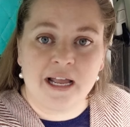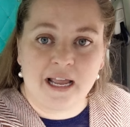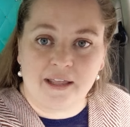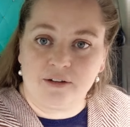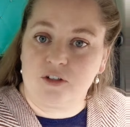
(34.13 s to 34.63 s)

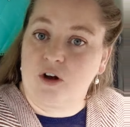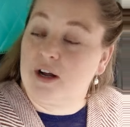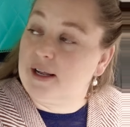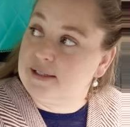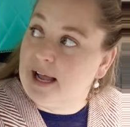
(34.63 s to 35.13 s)
and there's all
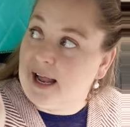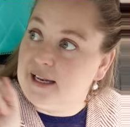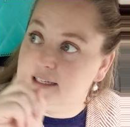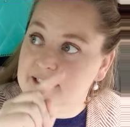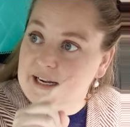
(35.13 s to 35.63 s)
kinds of
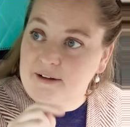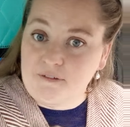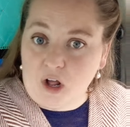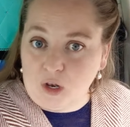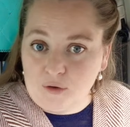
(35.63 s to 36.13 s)
Alice stuff
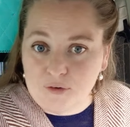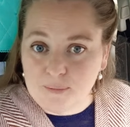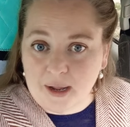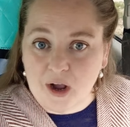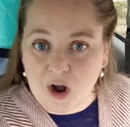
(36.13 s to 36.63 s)
all over
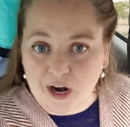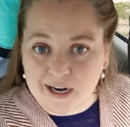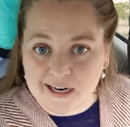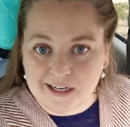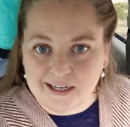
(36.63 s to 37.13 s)
my car
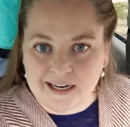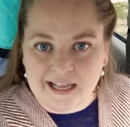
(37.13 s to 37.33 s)
here.